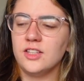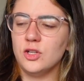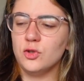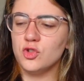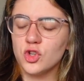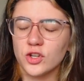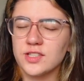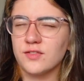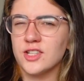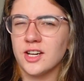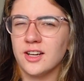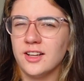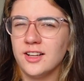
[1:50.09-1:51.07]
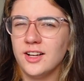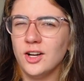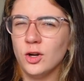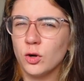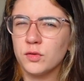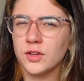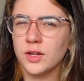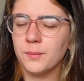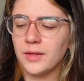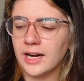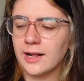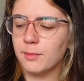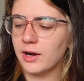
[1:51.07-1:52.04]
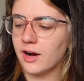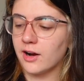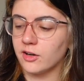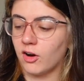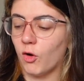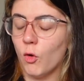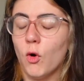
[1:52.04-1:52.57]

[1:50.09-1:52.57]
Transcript: You just have to look for them a little bit harder.